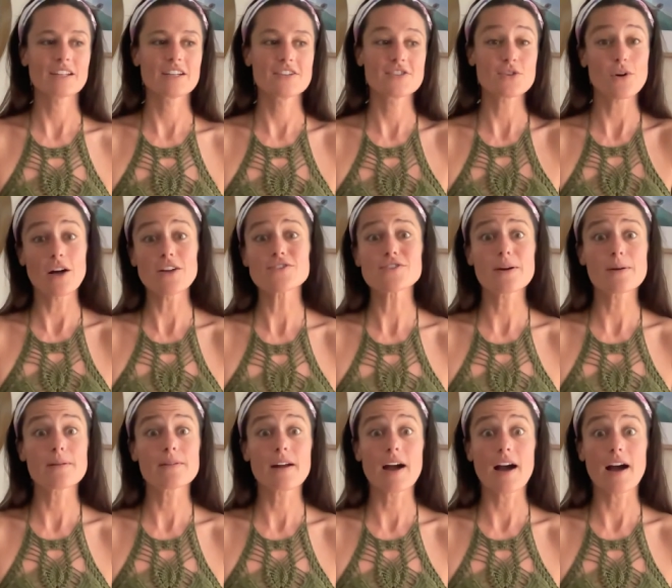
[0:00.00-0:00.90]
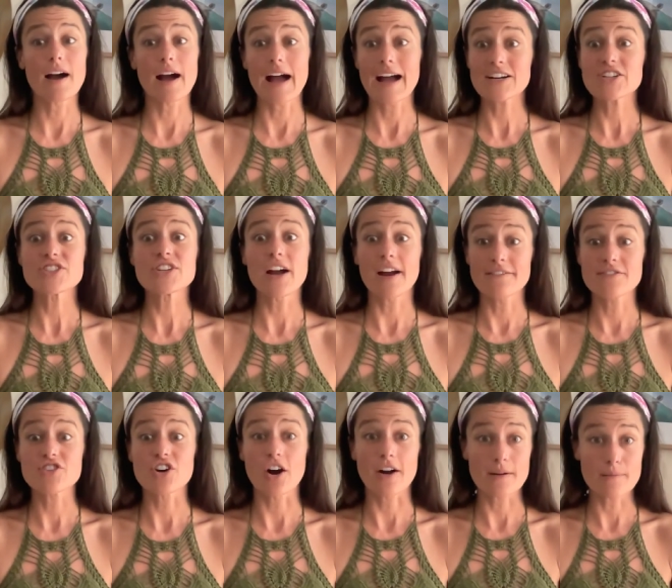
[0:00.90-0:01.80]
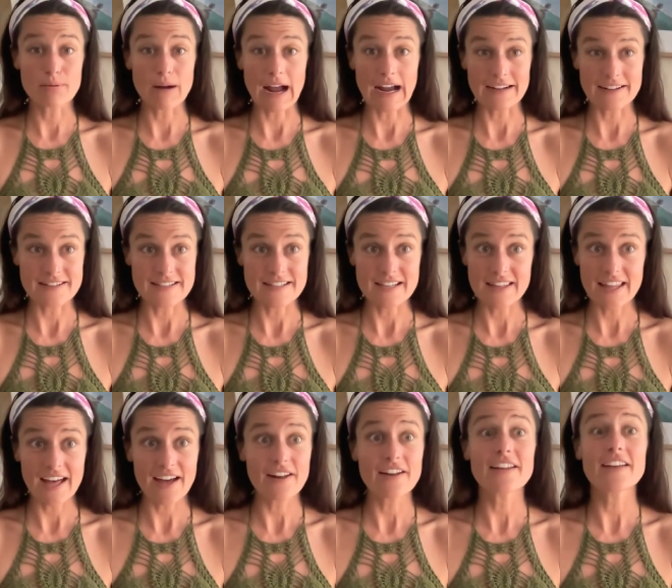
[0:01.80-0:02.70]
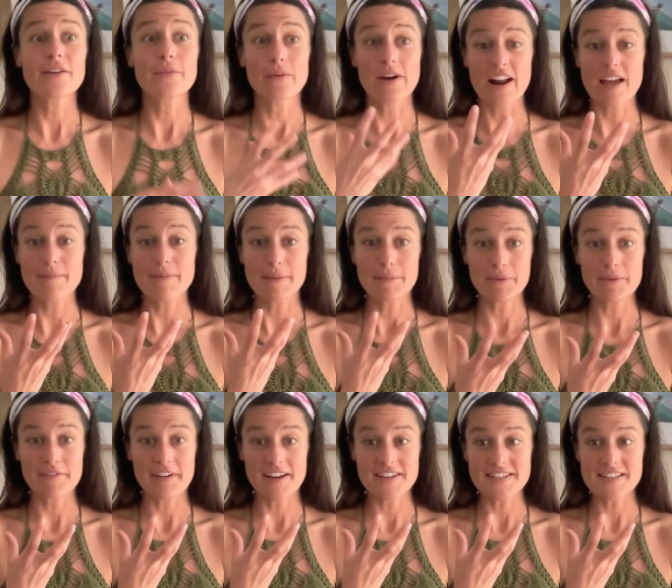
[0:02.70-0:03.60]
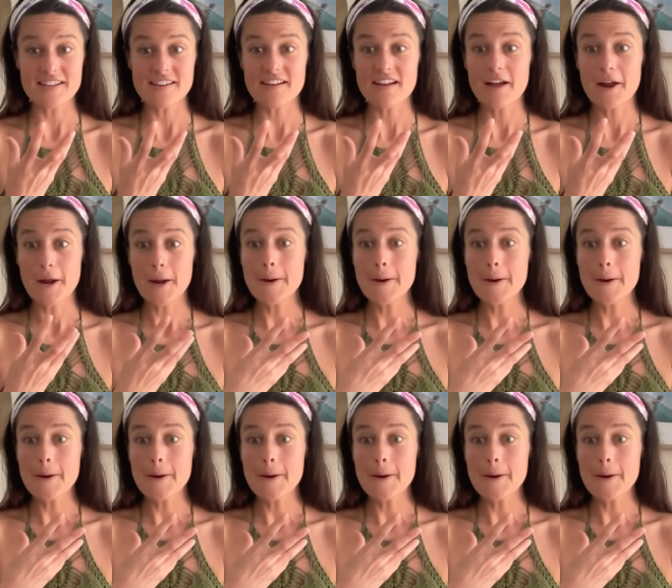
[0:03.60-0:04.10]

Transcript: So I'll start, I've started practicing that when I'm improvising.